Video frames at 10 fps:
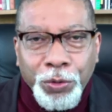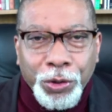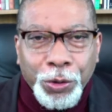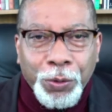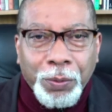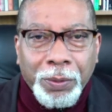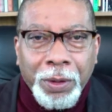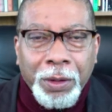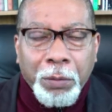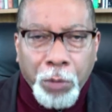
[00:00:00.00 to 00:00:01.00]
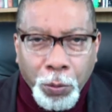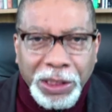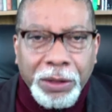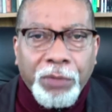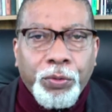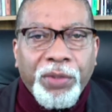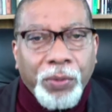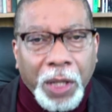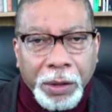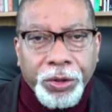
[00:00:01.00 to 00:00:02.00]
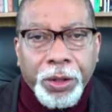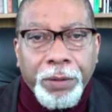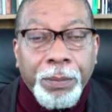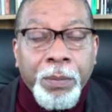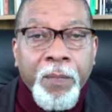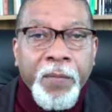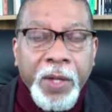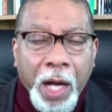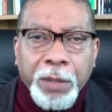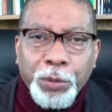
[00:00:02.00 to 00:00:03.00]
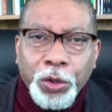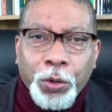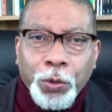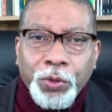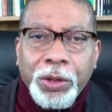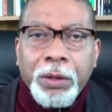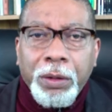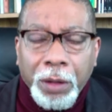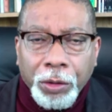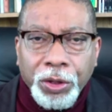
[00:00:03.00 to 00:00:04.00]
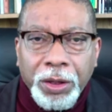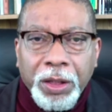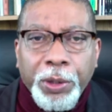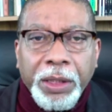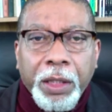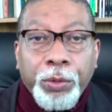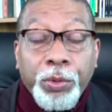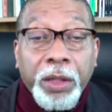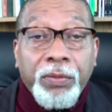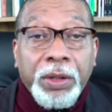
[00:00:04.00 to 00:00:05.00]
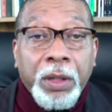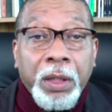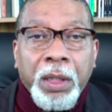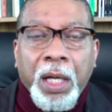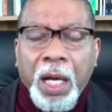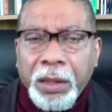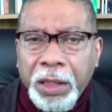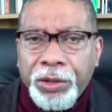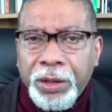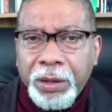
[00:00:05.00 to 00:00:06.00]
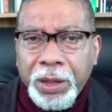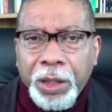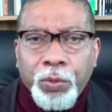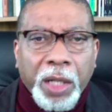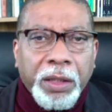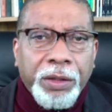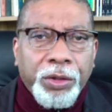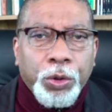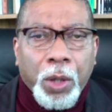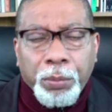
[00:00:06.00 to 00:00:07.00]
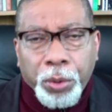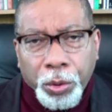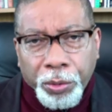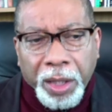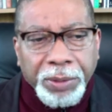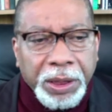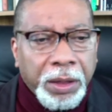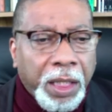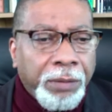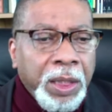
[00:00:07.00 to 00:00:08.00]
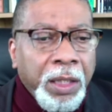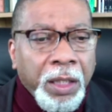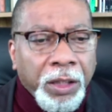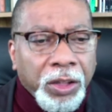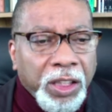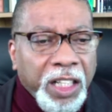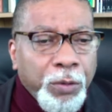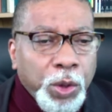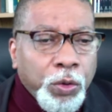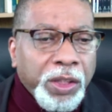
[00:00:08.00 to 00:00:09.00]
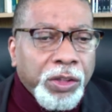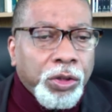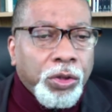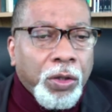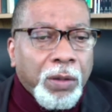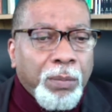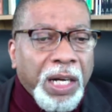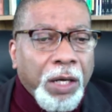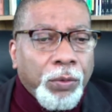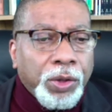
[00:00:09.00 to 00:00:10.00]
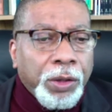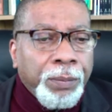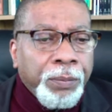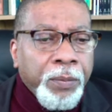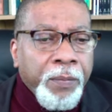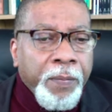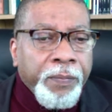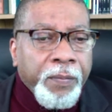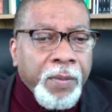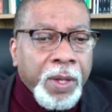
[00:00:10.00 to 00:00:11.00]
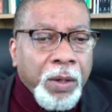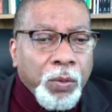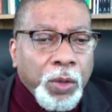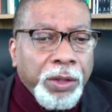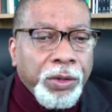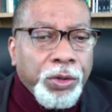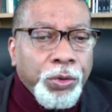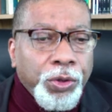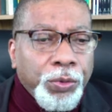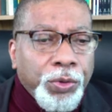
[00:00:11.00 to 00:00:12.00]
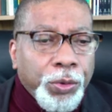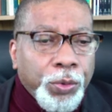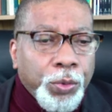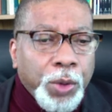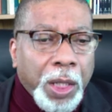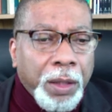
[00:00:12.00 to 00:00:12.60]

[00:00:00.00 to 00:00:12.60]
to Moments of Reflection. I am your host, Dr. Derek A. Reeves, and let's get right into our program today. Today we're going to talk about what do you do